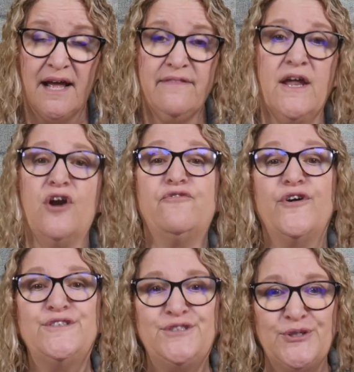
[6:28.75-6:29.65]
that are for
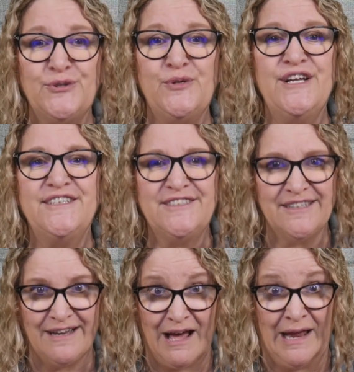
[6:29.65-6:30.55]
June,
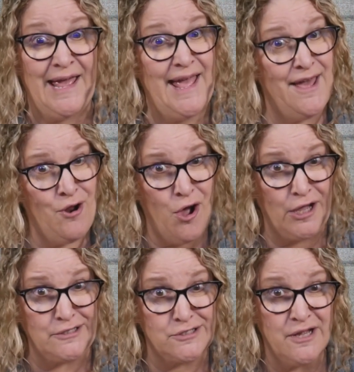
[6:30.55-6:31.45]
July, and
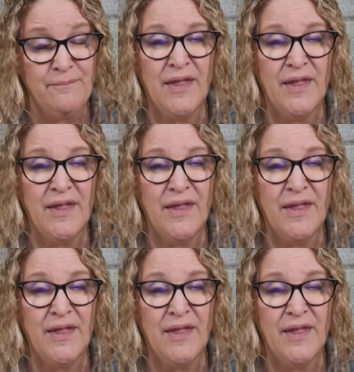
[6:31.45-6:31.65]
August.